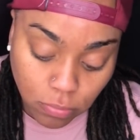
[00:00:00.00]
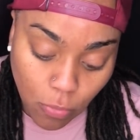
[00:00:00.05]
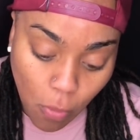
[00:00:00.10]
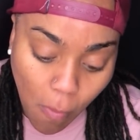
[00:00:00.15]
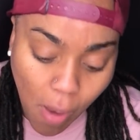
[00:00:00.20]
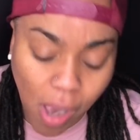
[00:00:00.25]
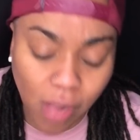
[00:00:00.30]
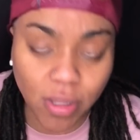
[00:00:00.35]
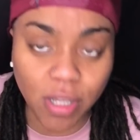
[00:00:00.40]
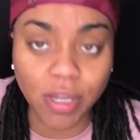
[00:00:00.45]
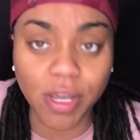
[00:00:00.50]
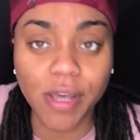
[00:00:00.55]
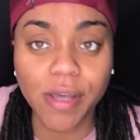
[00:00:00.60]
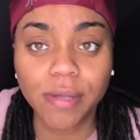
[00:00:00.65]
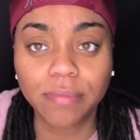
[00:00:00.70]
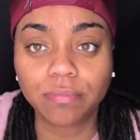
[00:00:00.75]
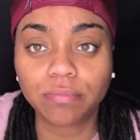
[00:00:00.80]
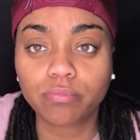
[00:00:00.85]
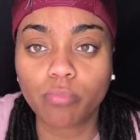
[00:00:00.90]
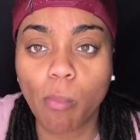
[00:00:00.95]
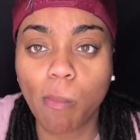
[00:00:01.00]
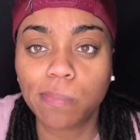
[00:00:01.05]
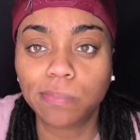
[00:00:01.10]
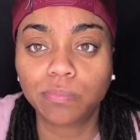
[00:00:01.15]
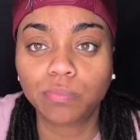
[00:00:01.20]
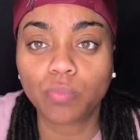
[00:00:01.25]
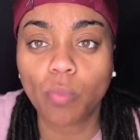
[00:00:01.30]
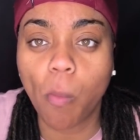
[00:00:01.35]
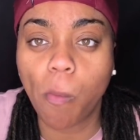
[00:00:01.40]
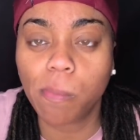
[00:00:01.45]
I look up,
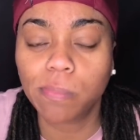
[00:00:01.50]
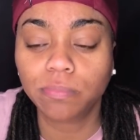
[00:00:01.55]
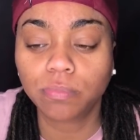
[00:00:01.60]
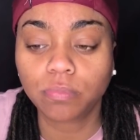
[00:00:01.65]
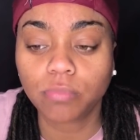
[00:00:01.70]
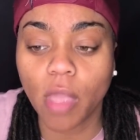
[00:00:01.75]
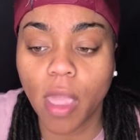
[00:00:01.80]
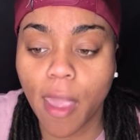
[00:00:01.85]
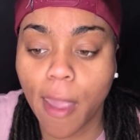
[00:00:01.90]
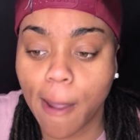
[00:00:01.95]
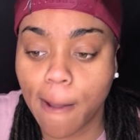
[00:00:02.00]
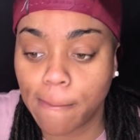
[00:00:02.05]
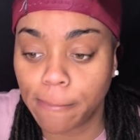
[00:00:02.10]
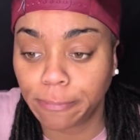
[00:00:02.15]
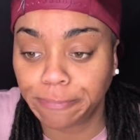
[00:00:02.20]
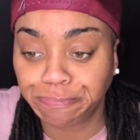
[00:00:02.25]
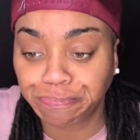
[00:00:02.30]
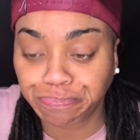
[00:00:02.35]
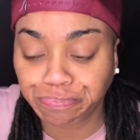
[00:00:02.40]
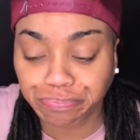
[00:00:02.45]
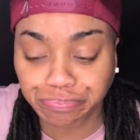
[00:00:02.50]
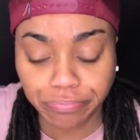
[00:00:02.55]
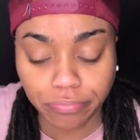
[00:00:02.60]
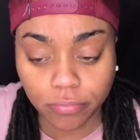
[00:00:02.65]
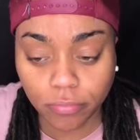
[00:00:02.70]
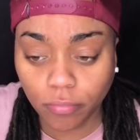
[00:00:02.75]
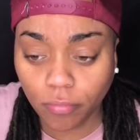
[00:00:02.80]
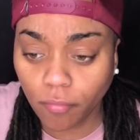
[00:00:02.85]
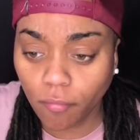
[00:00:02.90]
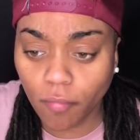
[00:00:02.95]
and
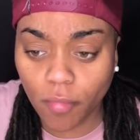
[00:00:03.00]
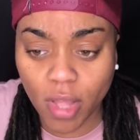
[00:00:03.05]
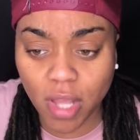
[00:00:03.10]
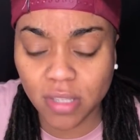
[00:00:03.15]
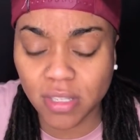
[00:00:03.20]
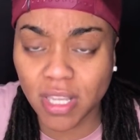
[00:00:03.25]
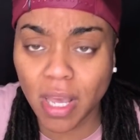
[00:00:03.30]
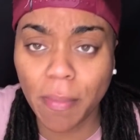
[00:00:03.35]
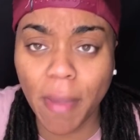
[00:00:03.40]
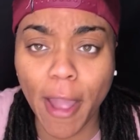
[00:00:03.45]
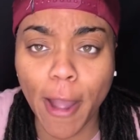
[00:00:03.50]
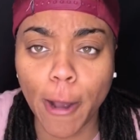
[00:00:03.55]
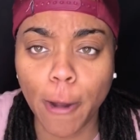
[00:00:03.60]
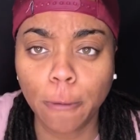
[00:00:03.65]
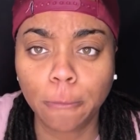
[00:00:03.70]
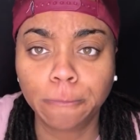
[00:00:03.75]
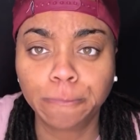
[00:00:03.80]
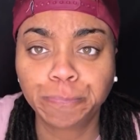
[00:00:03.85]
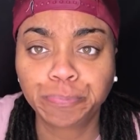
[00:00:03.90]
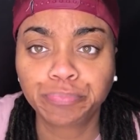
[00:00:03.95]
somehow